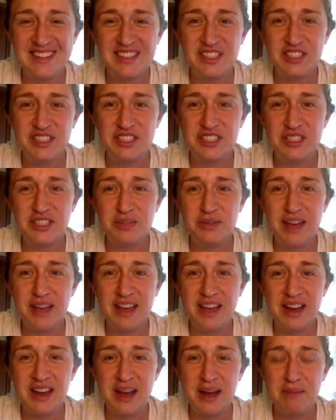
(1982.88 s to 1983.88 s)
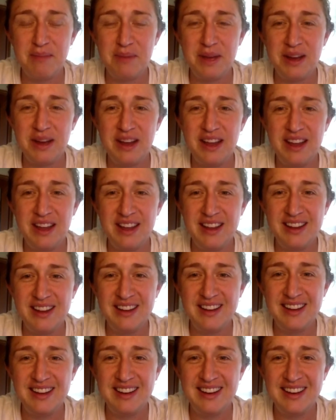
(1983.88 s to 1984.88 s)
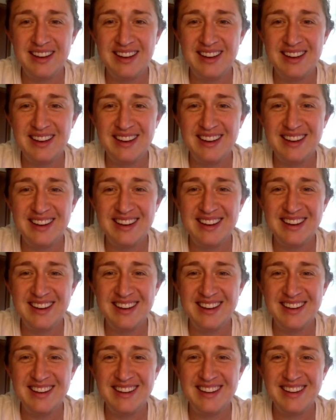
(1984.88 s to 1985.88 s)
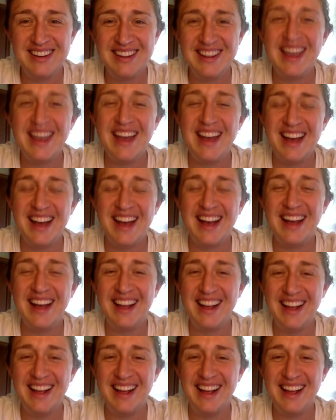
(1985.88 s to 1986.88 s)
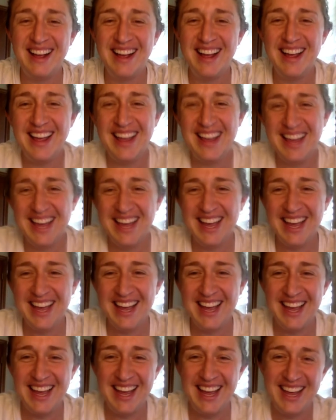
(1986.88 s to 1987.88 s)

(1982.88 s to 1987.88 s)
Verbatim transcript: You're still waking up, buddy. Do you want to play? Yeah.